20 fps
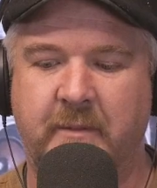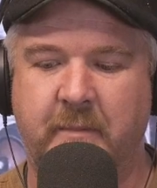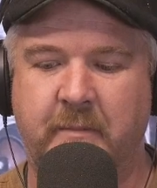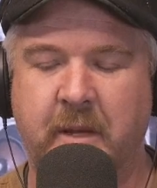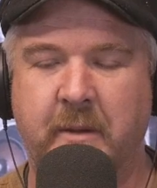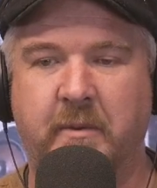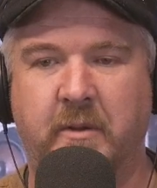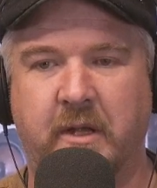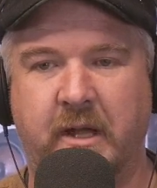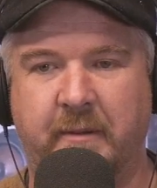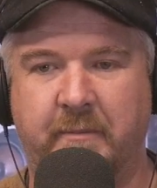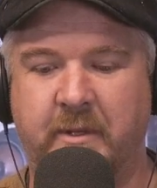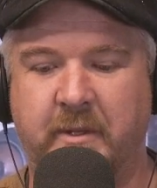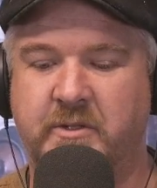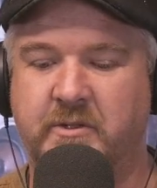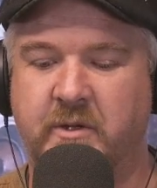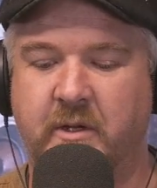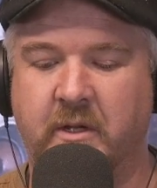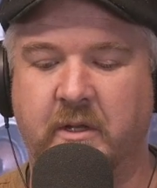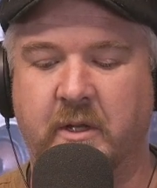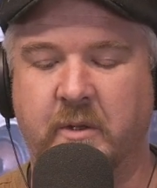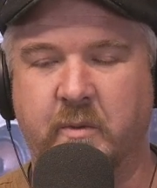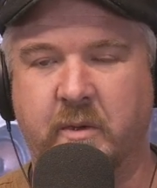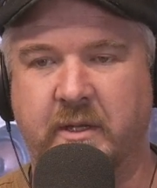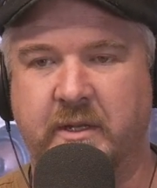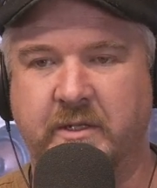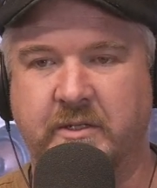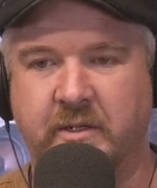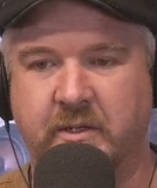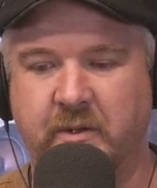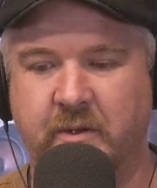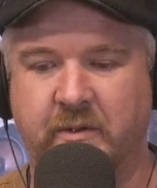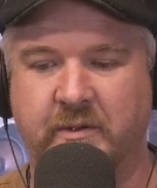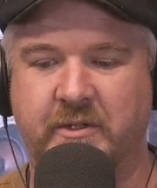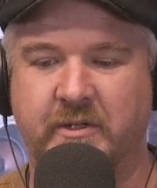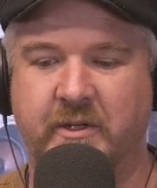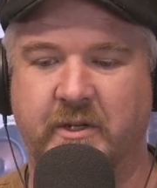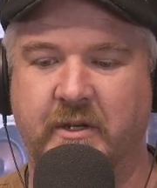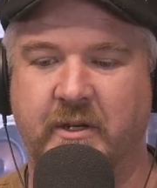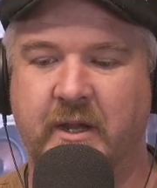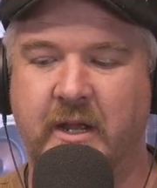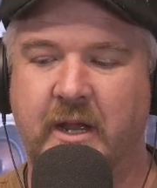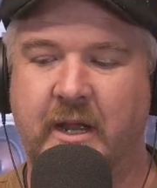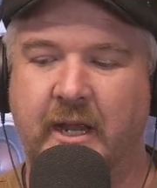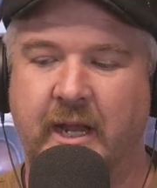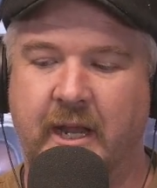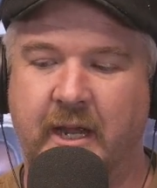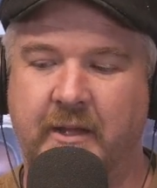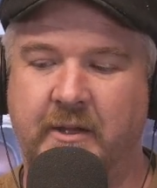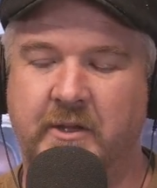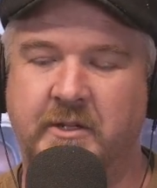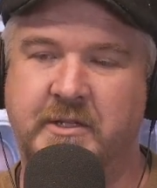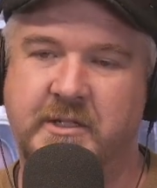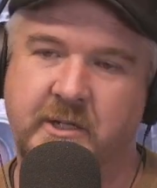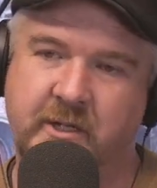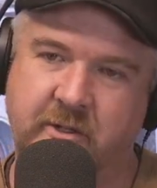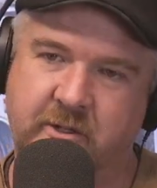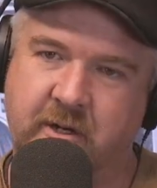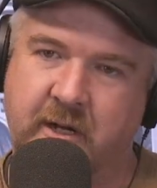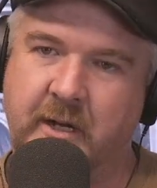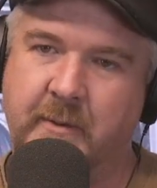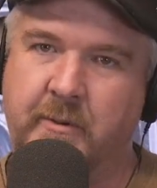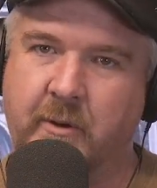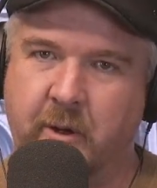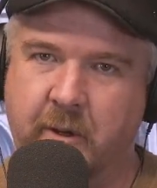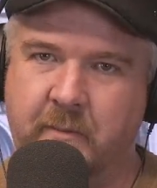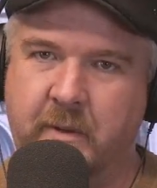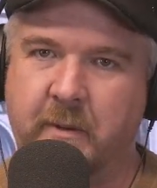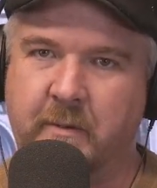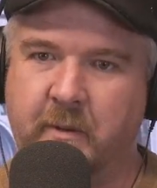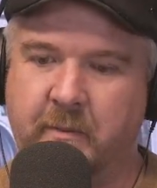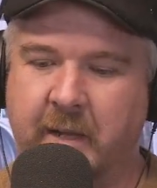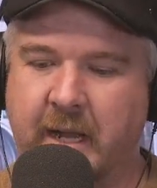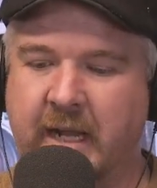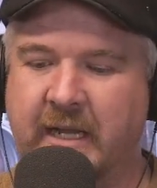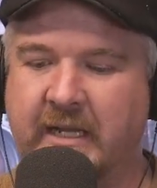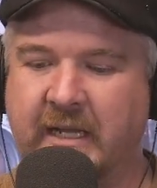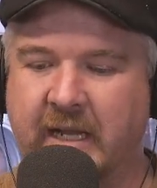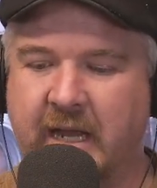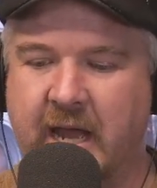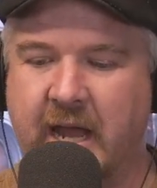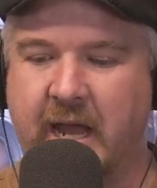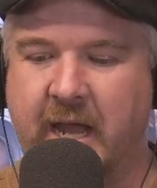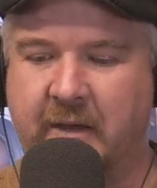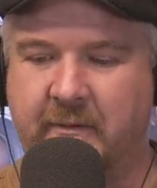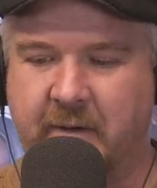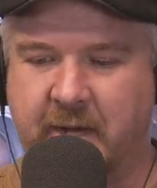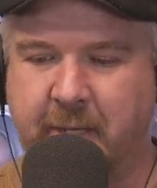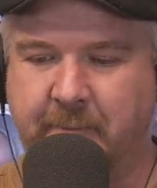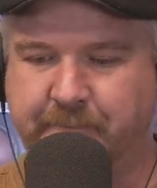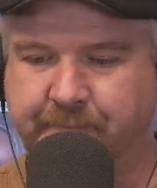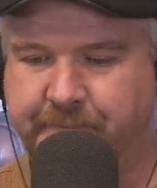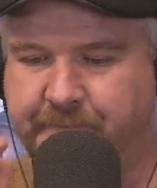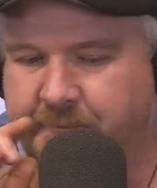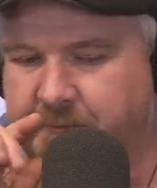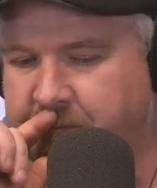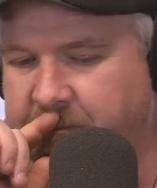that people have been struggling with as a culture, and you're still trying to point people back to God, right?